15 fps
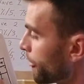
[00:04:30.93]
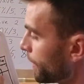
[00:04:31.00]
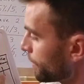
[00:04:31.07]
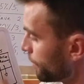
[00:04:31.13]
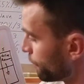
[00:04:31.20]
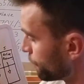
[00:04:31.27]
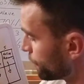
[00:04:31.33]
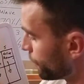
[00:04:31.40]

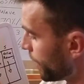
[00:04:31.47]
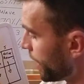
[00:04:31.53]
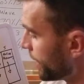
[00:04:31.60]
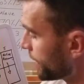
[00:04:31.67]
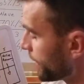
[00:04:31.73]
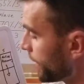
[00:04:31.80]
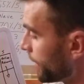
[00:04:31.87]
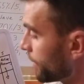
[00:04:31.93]
The
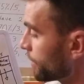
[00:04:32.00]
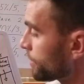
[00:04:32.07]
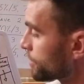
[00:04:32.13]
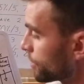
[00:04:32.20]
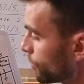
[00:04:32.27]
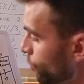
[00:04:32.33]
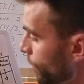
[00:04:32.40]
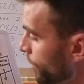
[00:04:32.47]
Friday,
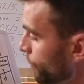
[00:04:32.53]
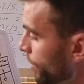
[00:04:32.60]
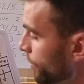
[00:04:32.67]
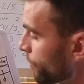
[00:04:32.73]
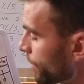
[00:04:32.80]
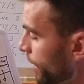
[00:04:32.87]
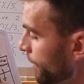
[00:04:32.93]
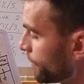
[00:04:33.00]
so the one week
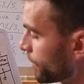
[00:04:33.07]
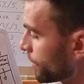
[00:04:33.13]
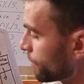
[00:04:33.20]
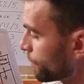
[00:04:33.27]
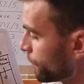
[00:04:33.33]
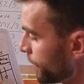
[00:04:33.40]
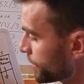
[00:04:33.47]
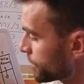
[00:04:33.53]
we're having
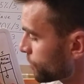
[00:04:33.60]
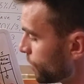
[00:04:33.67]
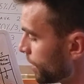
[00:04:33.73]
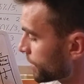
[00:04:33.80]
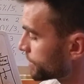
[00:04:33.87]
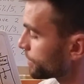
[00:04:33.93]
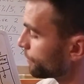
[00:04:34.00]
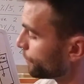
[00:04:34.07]
front
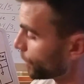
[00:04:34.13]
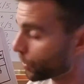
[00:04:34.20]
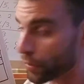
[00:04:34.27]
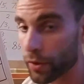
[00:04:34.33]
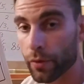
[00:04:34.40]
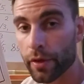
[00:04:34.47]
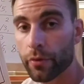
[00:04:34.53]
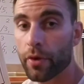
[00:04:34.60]
squats, the
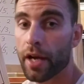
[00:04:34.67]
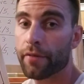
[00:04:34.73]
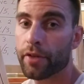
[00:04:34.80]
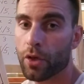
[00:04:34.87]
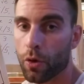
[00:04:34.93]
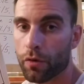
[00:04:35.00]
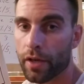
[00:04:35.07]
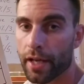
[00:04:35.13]
following week we're
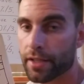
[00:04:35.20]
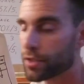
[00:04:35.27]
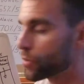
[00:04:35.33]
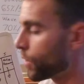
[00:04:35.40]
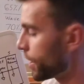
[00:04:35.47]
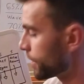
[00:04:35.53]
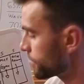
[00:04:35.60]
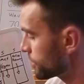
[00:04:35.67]
having overhead
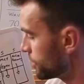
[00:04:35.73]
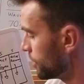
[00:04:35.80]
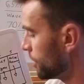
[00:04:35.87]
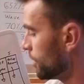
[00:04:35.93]
squats.